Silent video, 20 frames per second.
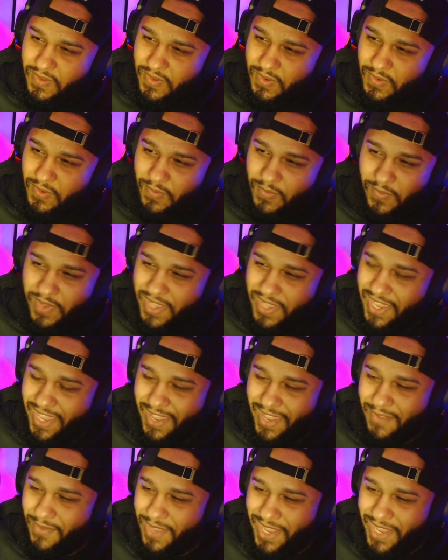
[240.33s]
We didn't
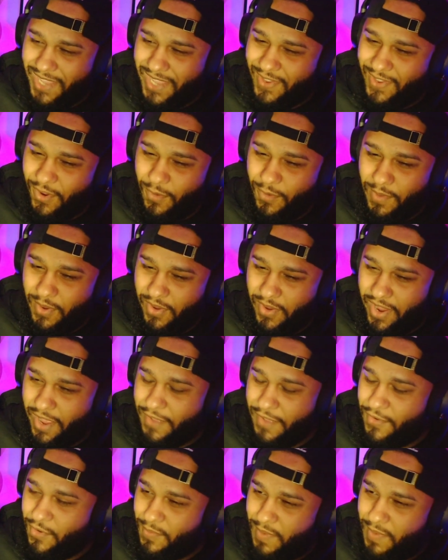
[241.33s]
get Toby or
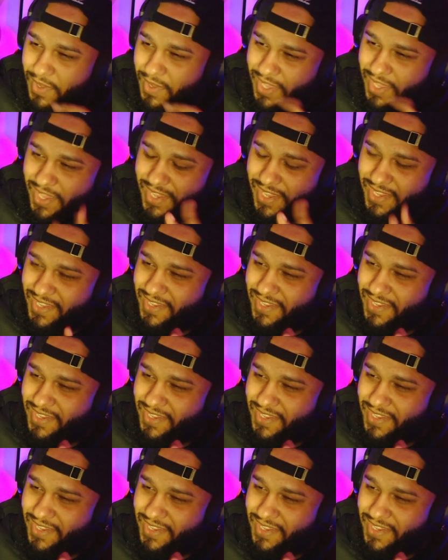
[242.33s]
Andrew, but like.